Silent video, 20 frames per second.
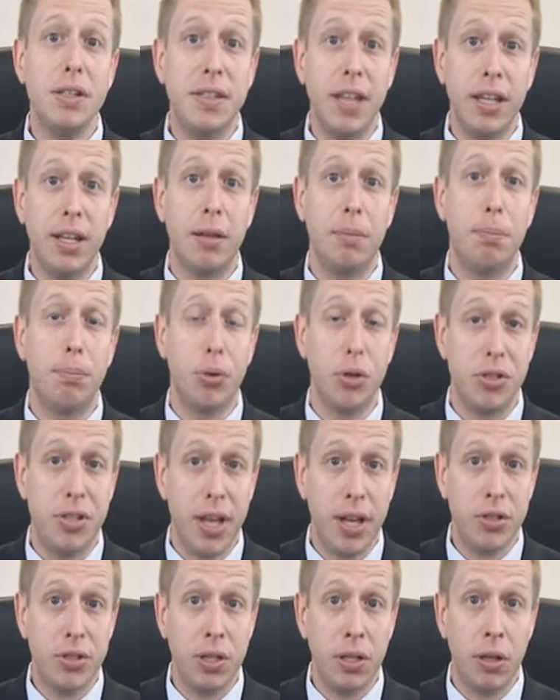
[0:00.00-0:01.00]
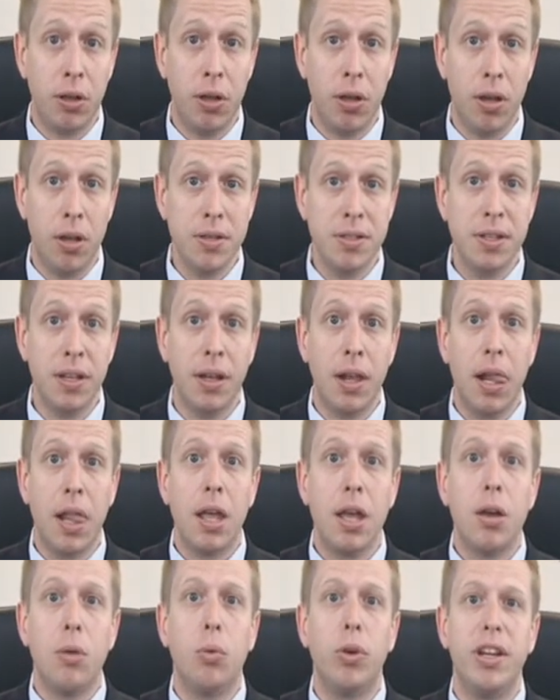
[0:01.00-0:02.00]
data protection laws
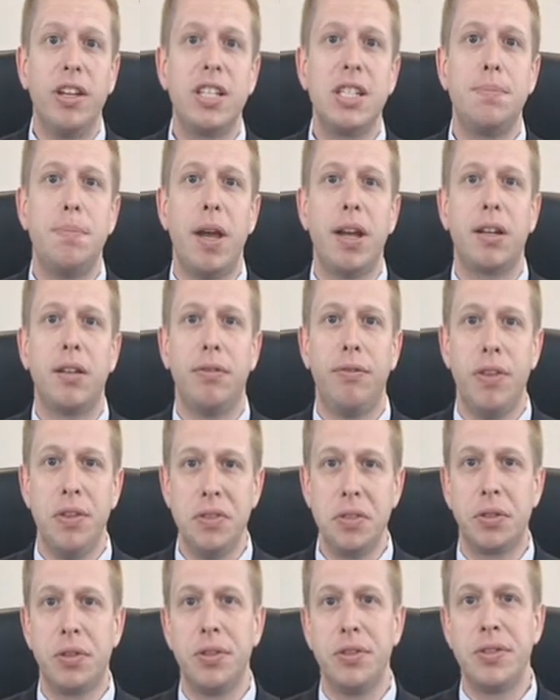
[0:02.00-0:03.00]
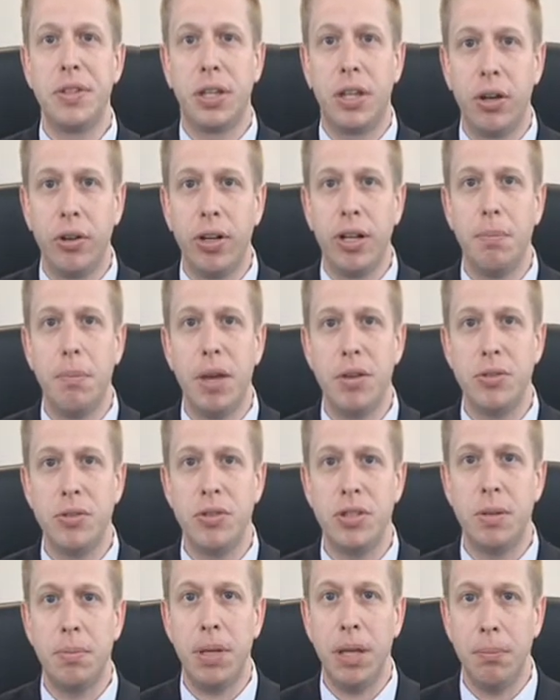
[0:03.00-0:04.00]
would expect physical security
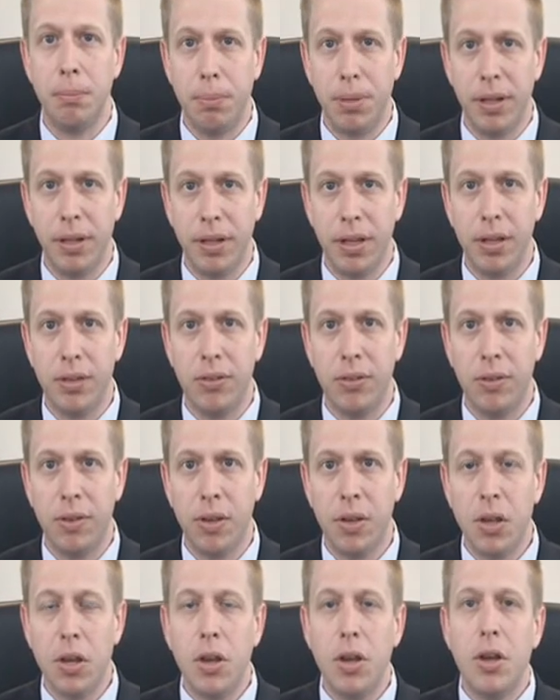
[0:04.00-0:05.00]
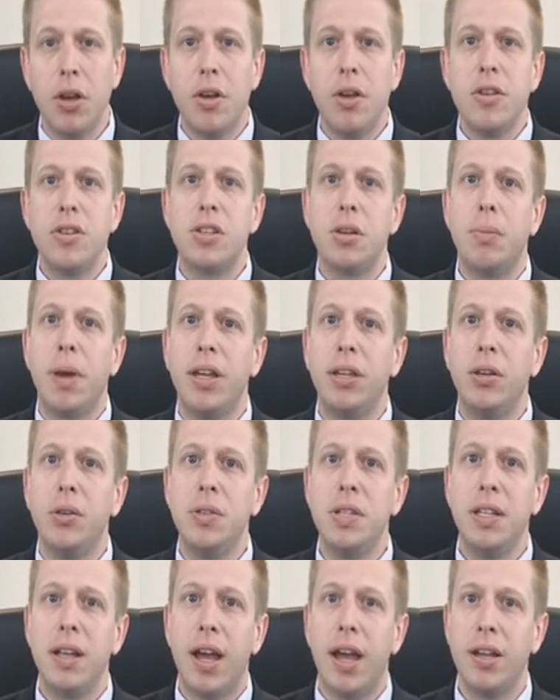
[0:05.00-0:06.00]
measures to be in place. So by
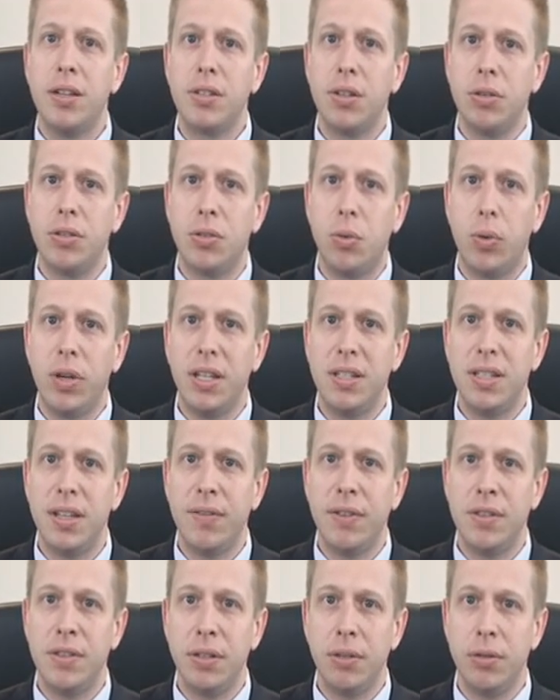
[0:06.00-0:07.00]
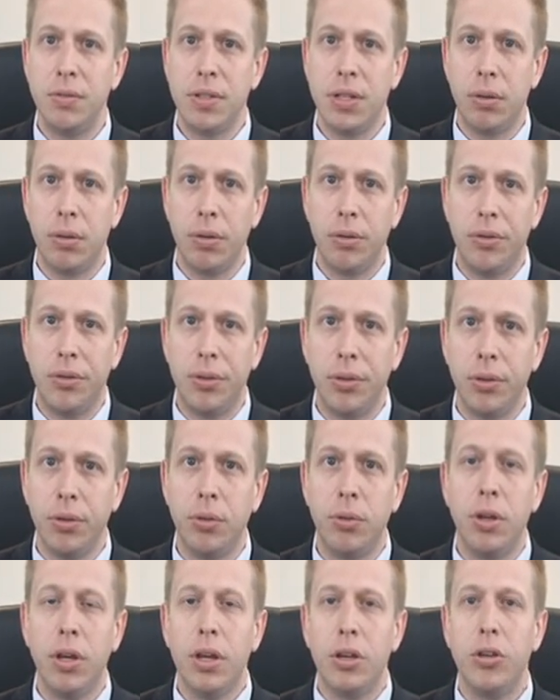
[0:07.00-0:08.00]
using ISO
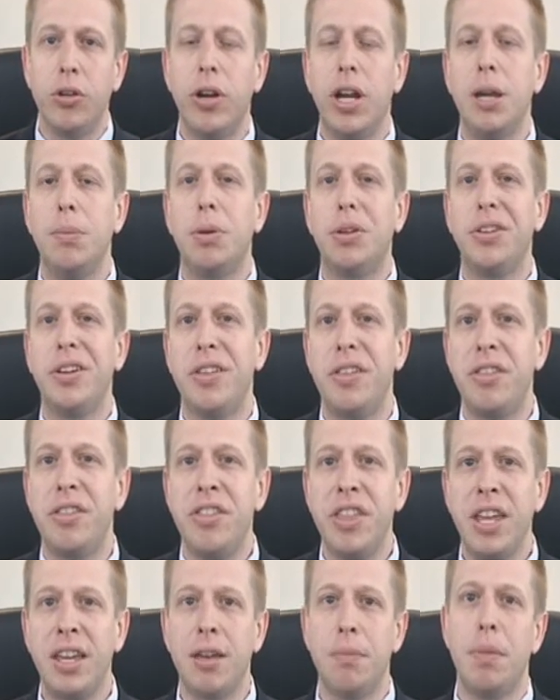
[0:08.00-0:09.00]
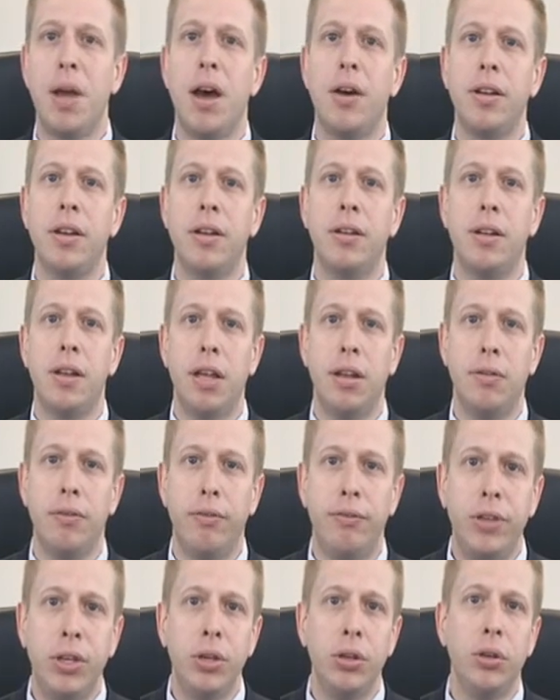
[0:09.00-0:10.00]
27002, you're able to think about and
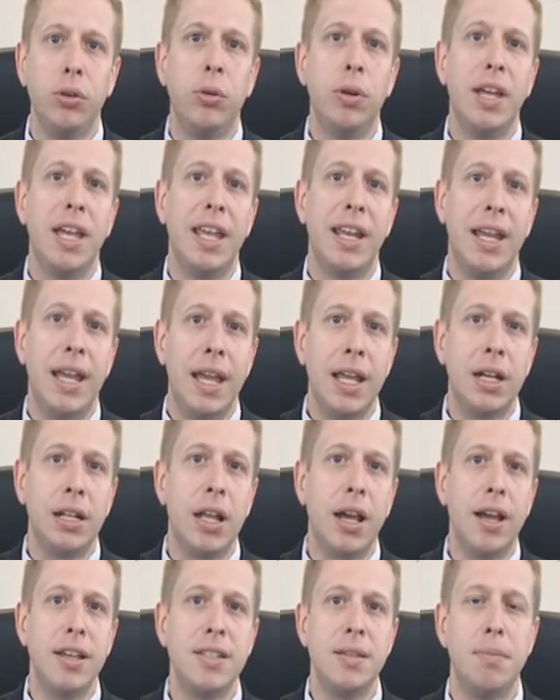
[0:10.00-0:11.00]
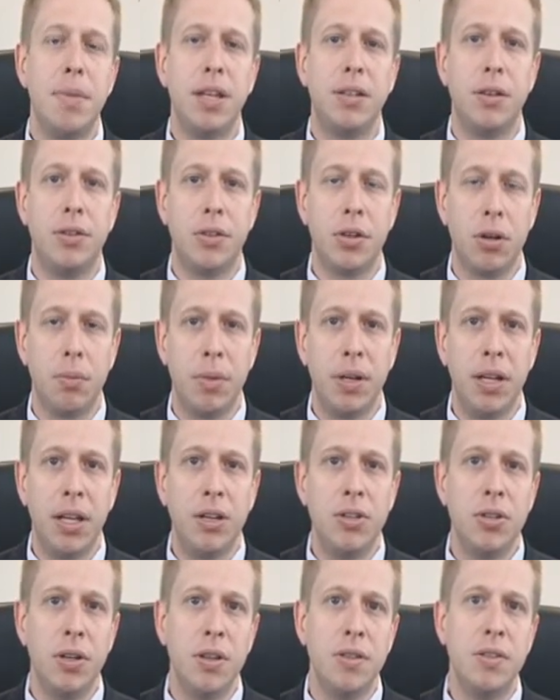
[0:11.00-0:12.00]
view and analyze and make
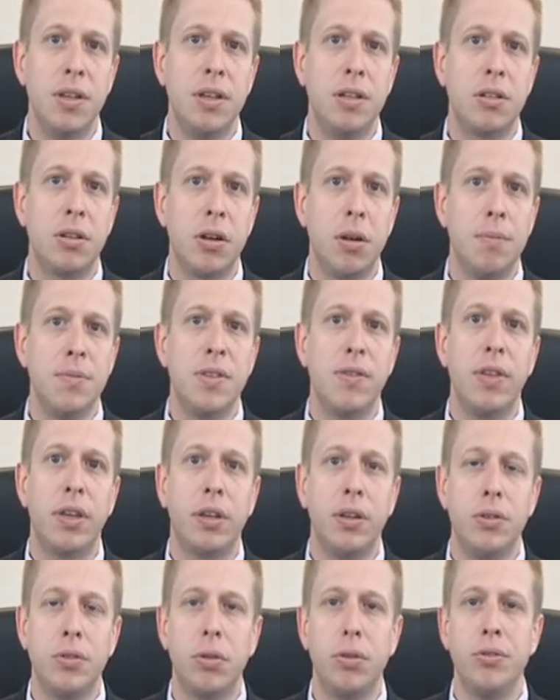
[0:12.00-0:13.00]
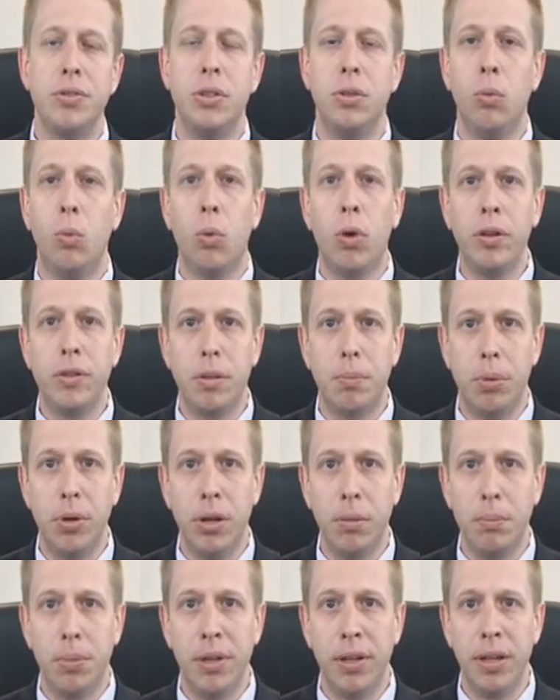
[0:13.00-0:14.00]
determinations in terms of the controls you want to
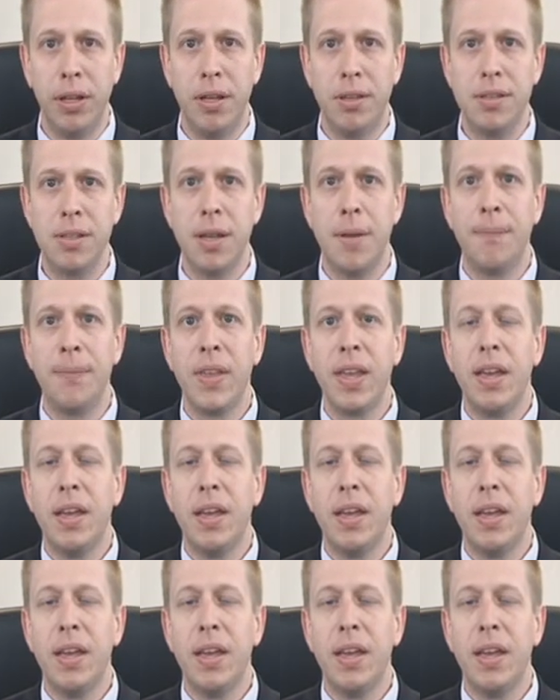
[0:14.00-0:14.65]
put in place,